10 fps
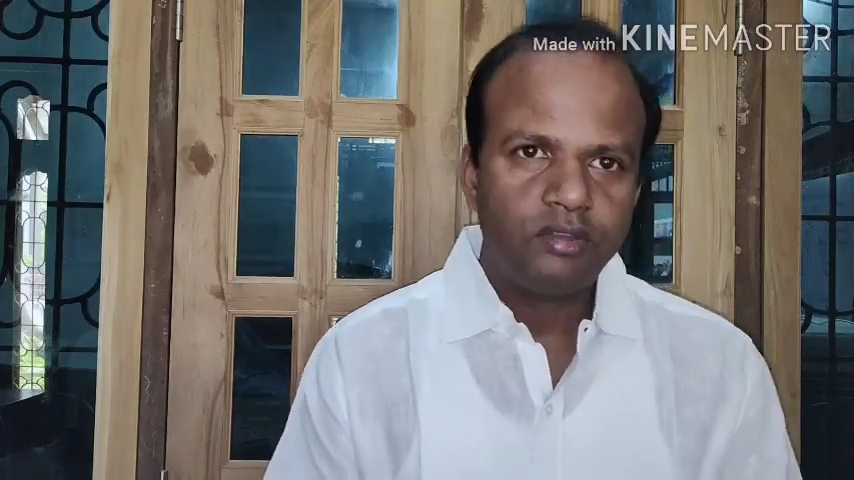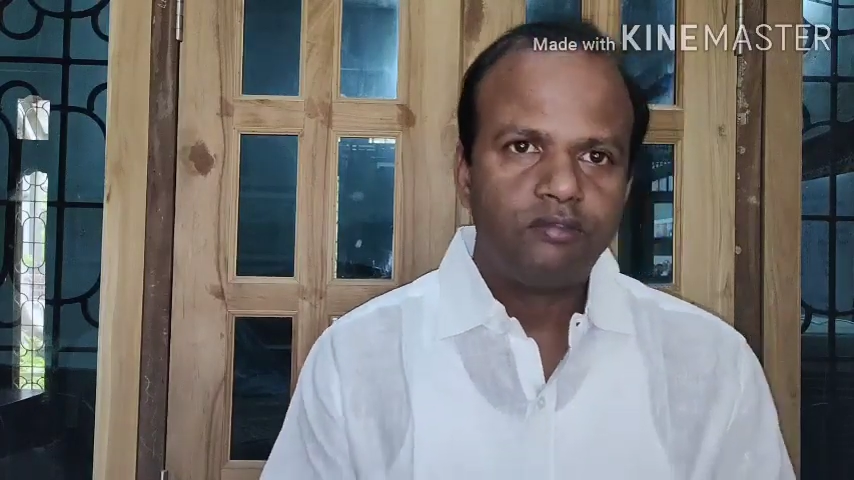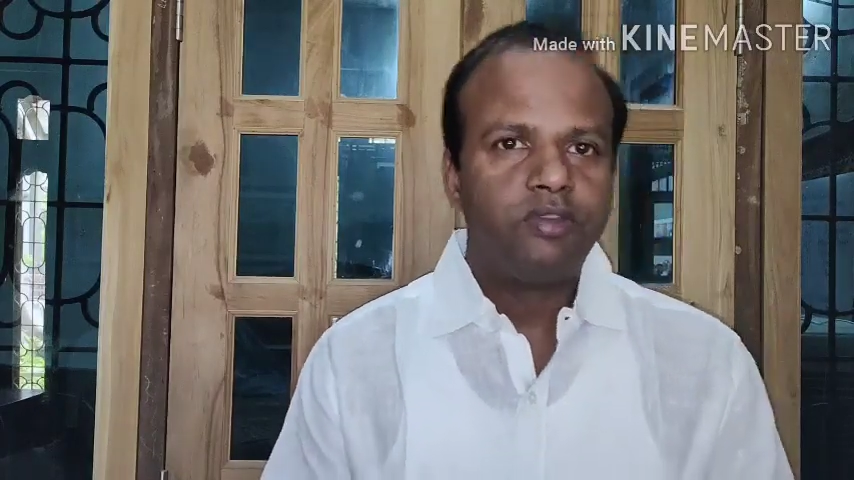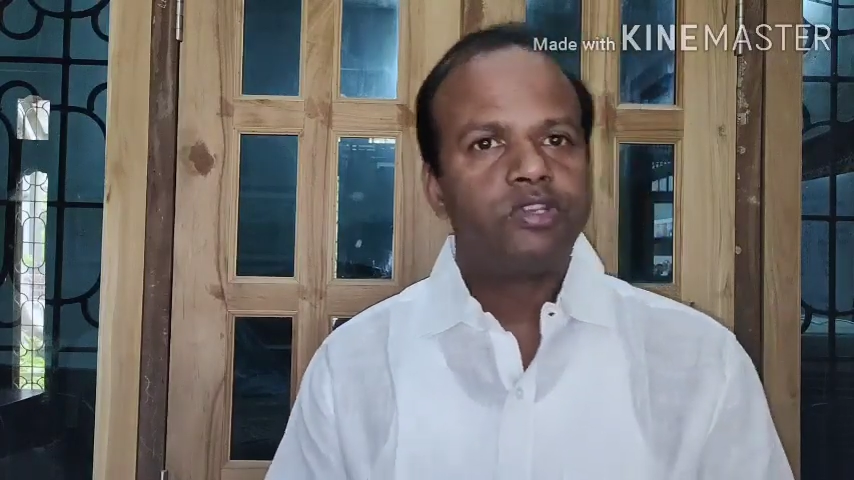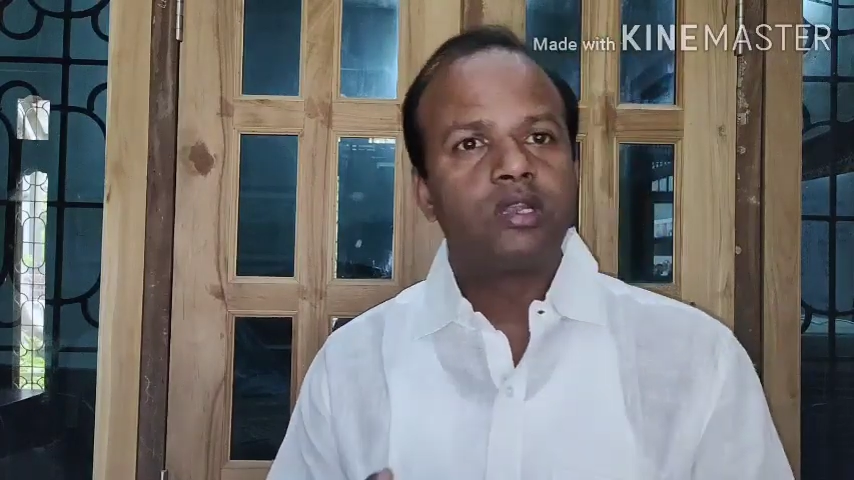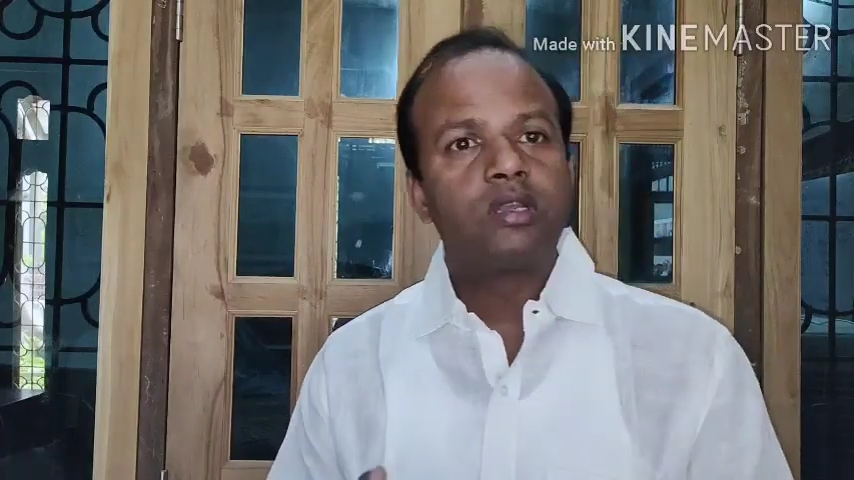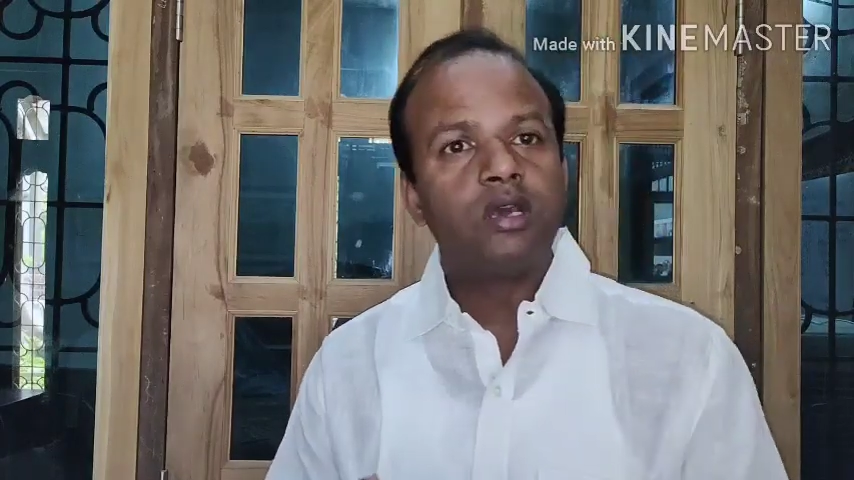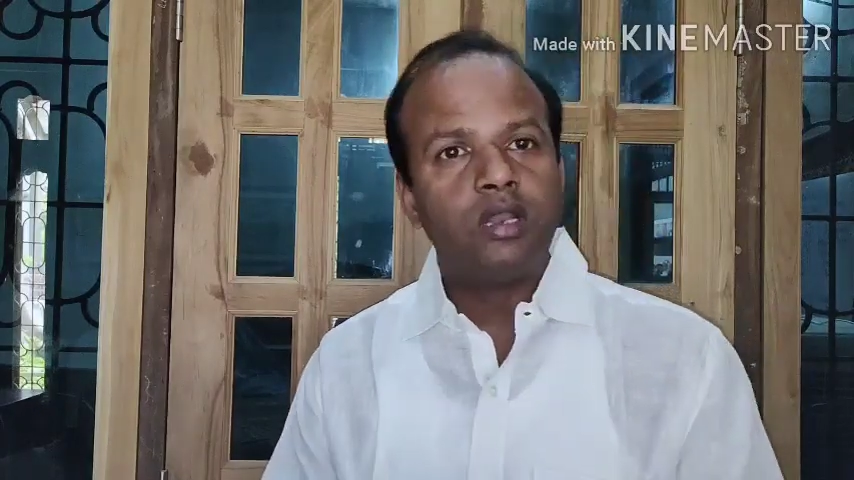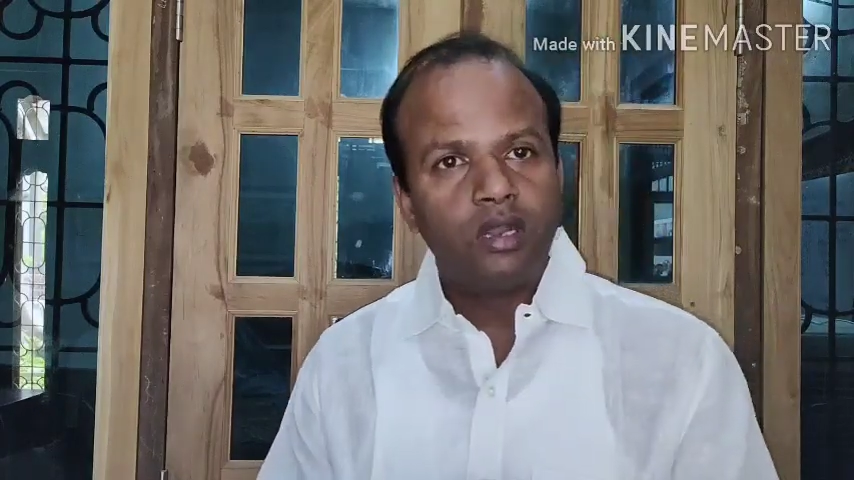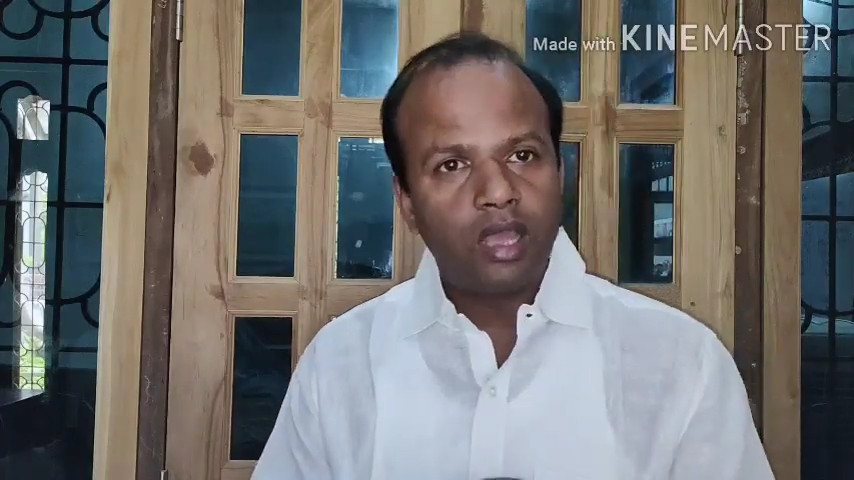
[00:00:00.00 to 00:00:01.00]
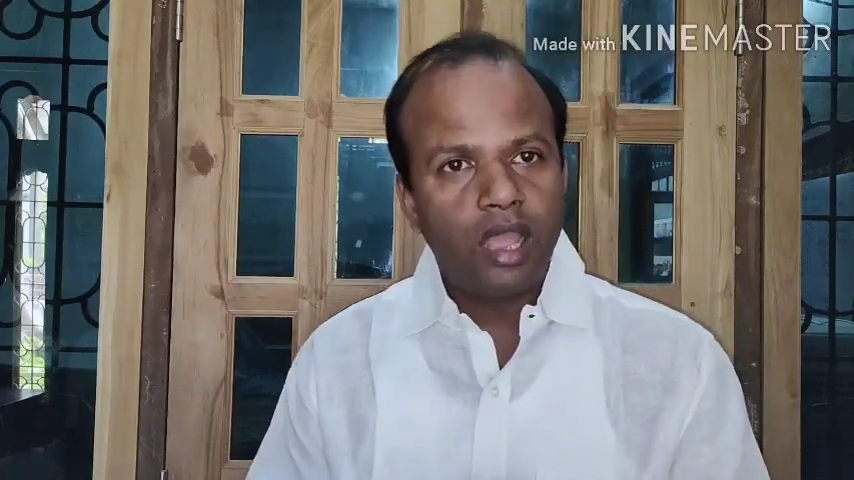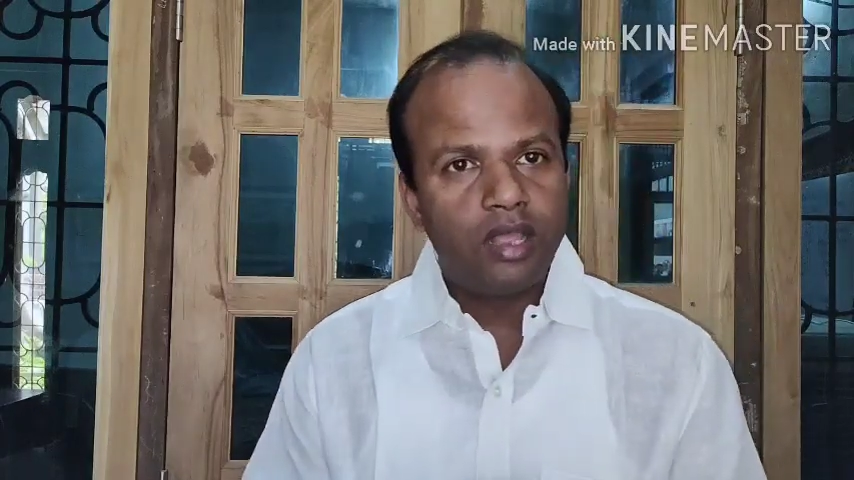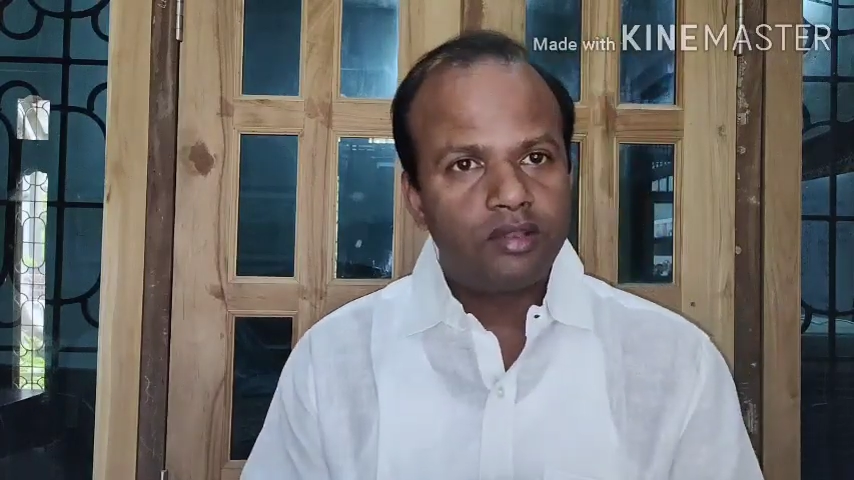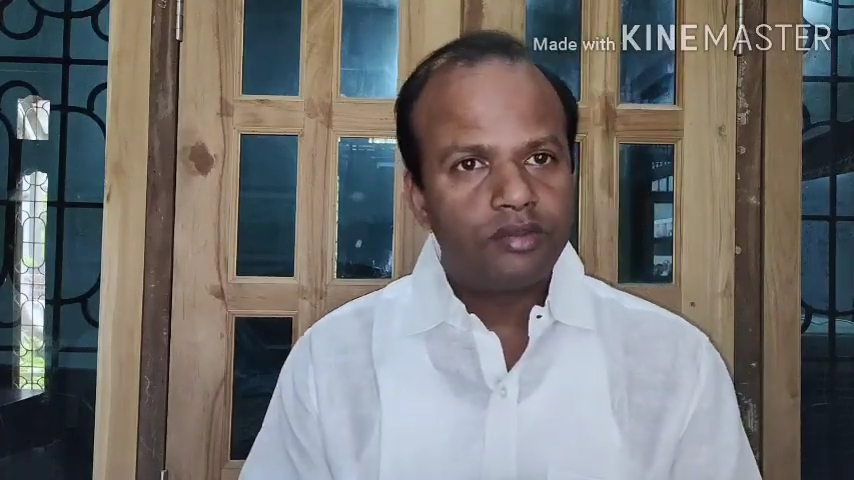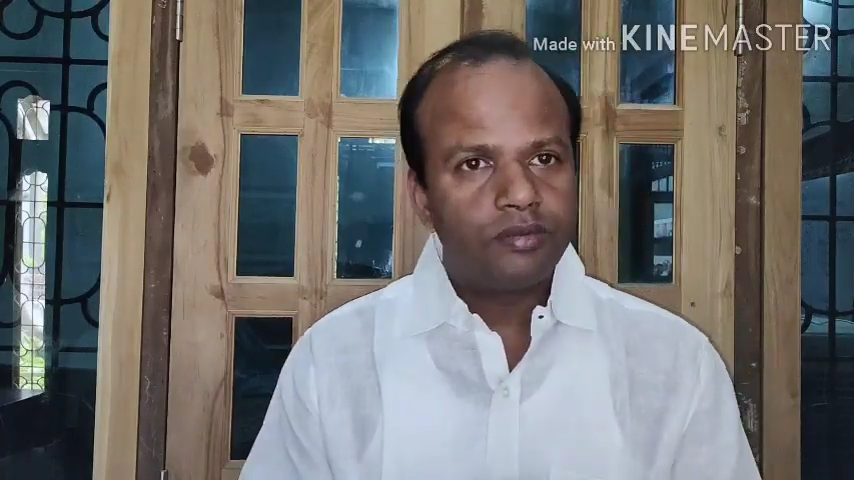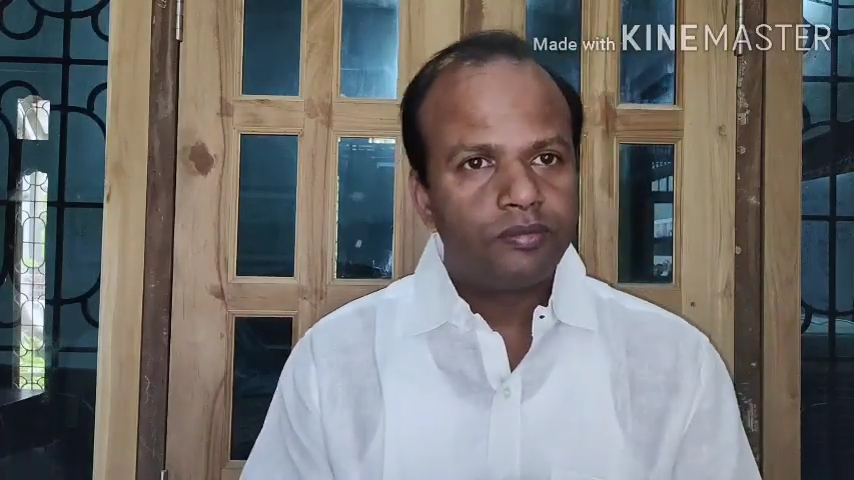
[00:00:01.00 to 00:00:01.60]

which are colored ions.